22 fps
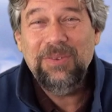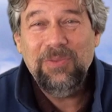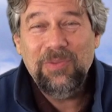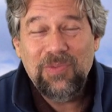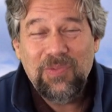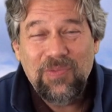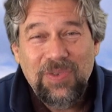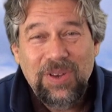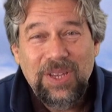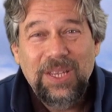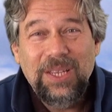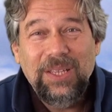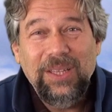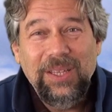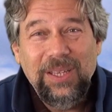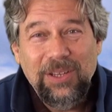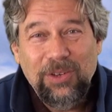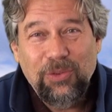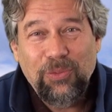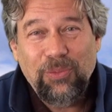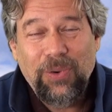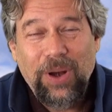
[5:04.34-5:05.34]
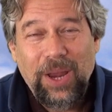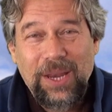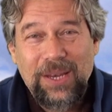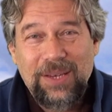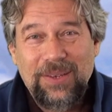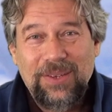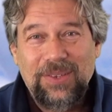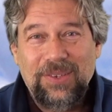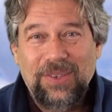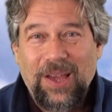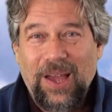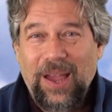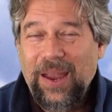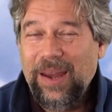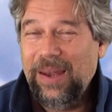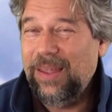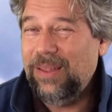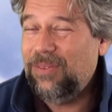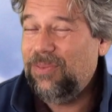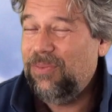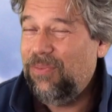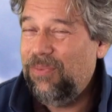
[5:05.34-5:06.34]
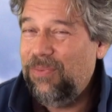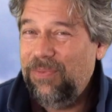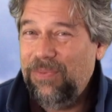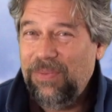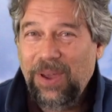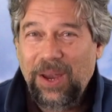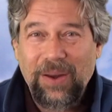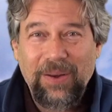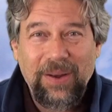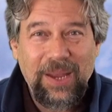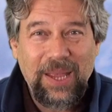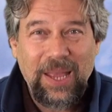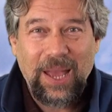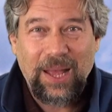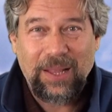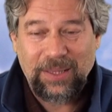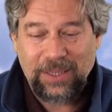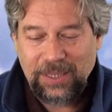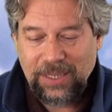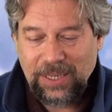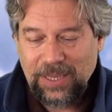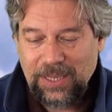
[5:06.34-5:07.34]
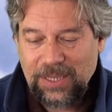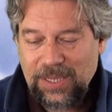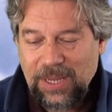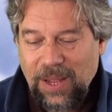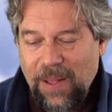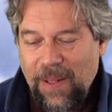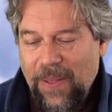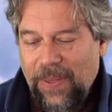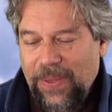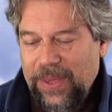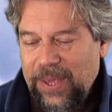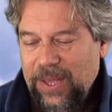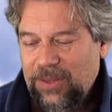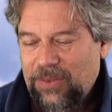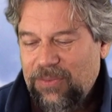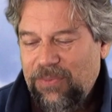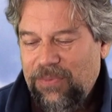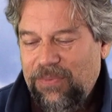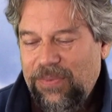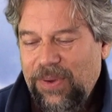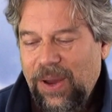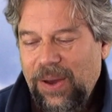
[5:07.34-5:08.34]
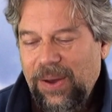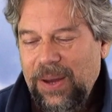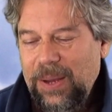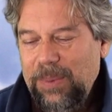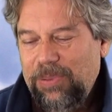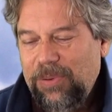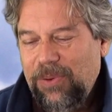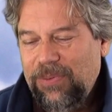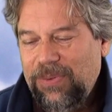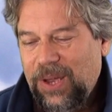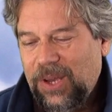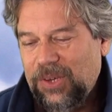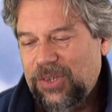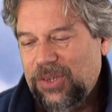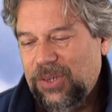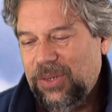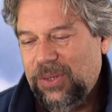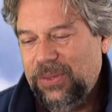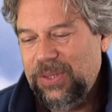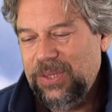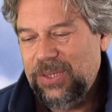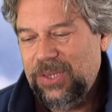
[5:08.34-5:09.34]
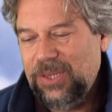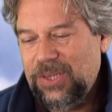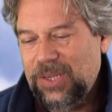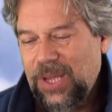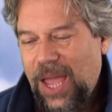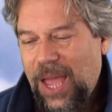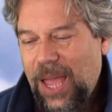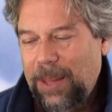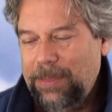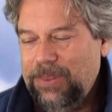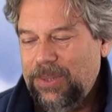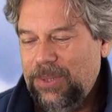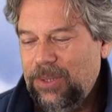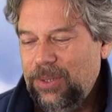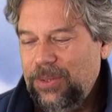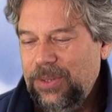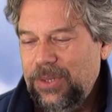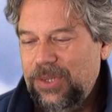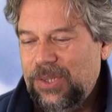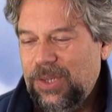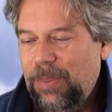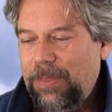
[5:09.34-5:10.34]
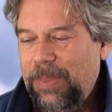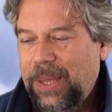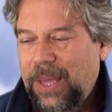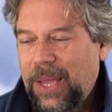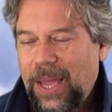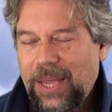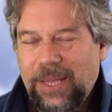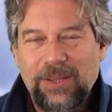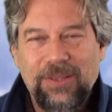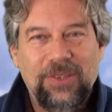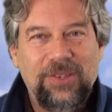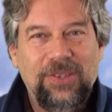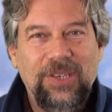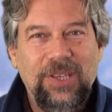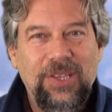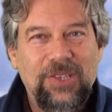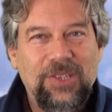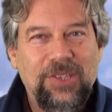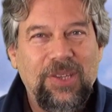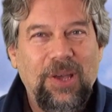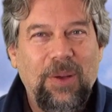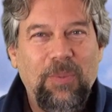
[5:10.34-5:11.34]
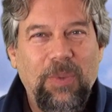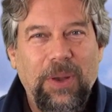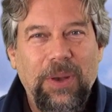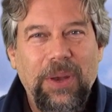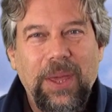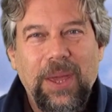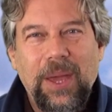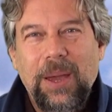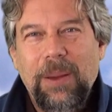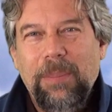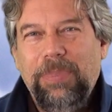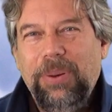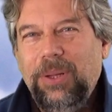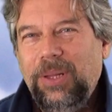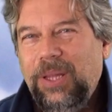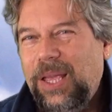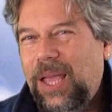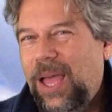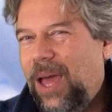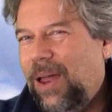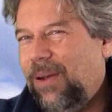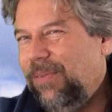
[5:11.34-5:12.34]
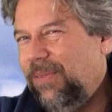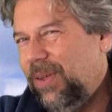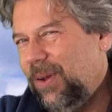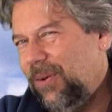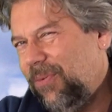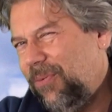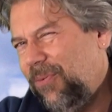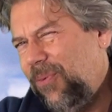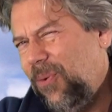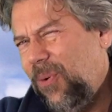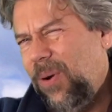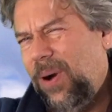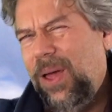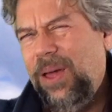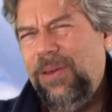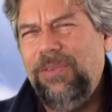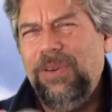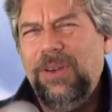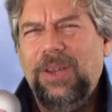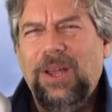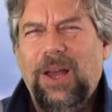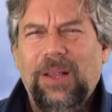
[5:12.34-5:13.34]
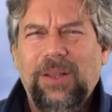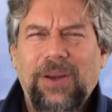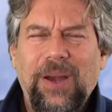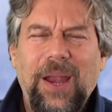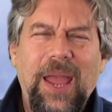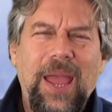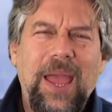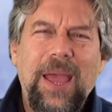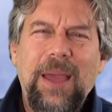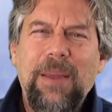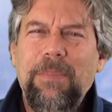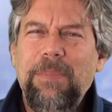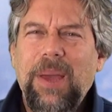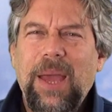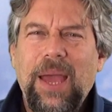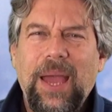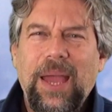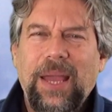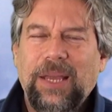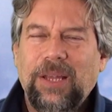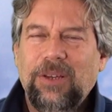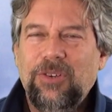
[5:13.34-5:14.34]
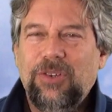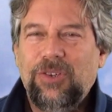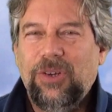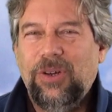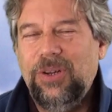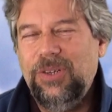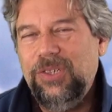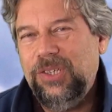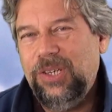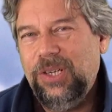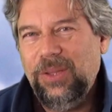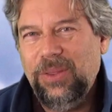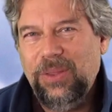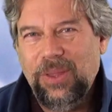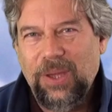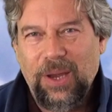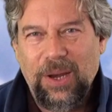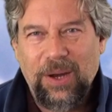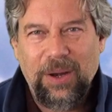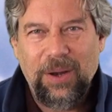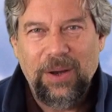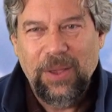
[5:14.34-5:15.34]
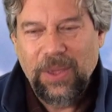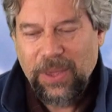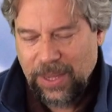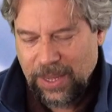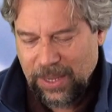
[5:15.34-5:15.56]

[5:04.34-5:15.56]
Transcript: a really great design. It's very elegant. It's very professional. This is absolutely something I can see someone pulling out of their $400 handbag and charging their,